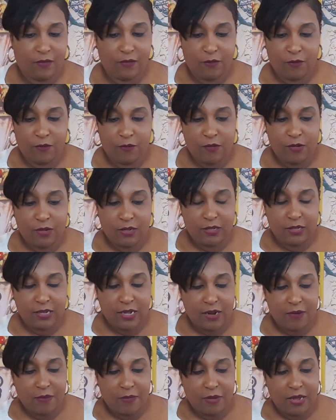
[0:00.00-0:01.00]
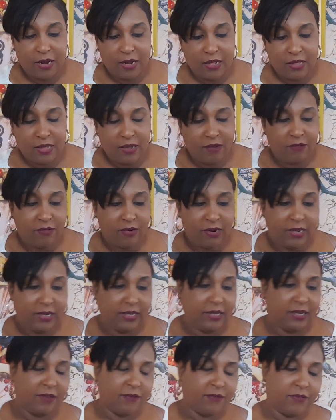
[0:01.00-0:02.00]
Wasn't telling me anything really
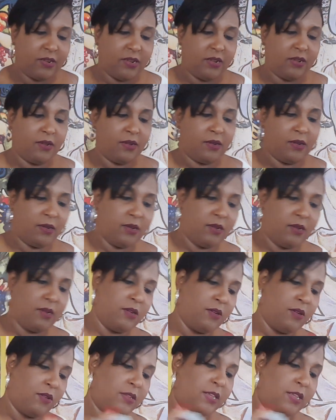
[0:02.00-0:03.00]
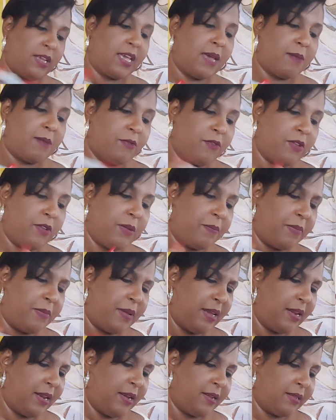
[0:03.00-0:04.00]
different. Because they kept
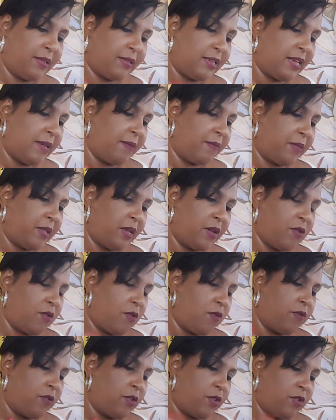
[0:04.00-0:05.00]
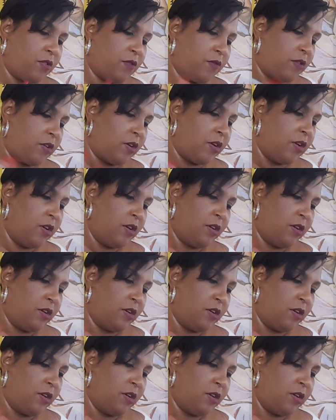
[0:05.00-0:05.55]
repeating the same thing over and over.